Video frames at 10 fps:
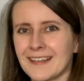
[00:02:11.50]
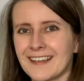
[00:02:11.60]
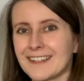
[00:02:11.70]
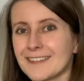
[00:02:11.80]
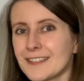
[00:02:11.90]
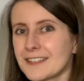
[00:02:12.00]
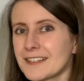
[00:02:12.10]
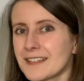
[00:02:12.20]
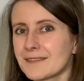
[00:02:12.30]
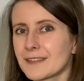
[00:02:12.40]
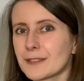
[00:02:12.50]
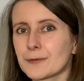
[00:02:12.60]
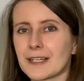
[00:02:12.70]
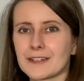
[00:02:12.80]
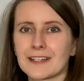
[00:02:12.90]
And if this is something you'd
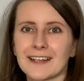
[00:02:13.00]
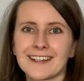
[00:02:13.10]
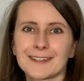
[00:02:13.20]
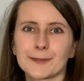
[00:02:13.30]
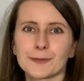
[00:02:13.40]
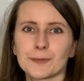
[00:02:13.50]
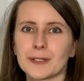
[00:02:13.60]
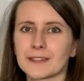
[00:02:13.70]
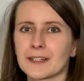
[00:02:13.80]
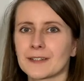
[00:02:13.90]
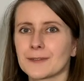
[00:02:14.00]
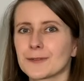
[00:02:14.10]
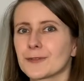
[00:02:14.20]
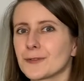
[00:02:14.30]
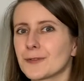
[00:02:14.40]
actually like to do but are not
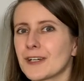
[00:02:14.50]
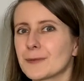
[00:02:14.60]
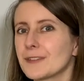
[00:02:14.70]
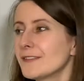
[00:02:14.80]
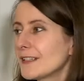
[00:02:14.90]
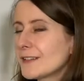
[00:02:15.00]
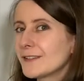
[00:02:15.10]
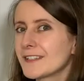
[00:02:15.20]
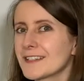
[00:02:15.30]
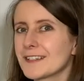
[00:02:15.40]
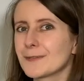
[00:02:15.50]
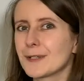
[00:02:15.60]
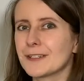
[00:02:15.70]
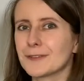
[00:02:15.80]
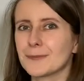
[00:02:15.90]
sure how difficult is it
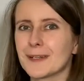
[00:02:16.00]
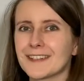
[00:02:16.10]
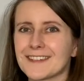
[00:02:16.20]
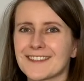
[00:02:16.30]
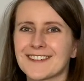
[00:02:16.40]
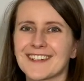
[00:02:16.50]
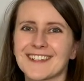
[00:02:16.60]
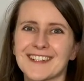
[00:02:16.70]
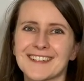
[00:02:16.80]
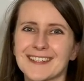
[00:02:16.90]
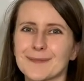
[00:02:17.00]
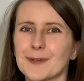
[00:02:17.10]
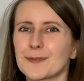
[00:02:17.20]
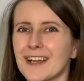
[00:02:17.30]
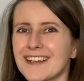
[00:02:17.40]
really to manage coordinating
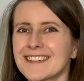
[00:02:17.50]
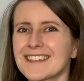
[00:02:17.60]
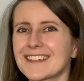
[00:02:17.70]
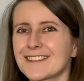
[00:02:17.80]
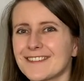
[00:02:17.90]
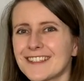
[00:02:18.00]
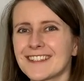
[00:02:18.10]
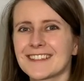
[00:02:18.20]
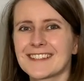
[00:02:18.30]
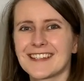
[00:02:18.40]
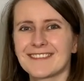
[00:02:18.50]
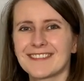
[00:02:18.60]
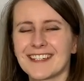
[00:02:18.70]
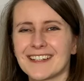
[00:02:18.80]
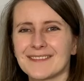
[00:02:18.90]
both hands and feet at the same
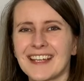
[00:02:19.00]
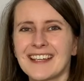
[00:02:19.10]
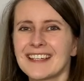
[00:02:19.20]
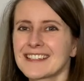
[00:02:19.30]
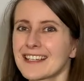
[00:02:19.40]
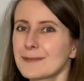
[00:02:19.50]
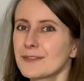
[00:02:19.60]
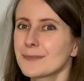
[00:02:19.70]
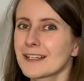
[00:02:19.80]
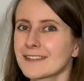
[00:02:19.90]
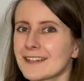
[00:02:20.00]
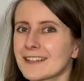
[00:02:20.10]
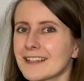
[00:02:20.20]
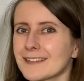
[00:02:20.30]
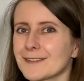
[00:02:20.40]
time, stay with me until
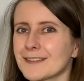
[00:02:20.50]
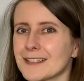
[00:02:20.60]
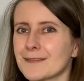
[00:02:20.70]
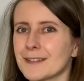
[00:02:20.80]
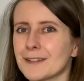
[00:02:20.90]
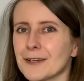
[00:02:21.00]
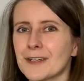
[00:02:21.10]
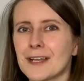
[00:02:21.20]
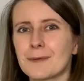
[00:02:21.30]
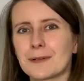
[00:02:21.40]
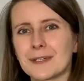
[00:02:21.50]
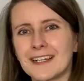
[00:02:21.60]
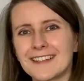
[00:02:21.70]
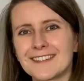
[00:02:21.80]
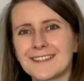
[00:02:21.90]
the end of this video while we
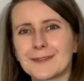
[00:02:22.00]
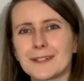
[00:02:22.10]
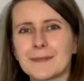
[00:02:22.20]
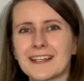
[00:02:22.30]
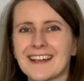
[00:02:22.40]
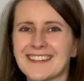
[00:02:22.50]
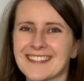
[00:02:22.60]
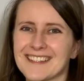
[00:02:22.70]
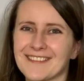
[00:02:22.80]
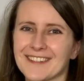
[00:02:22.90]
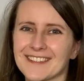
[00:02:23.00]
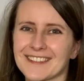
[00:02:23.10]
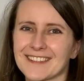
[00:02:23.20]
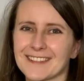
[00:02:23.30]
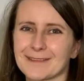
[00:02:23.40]
get to know the mechanics first.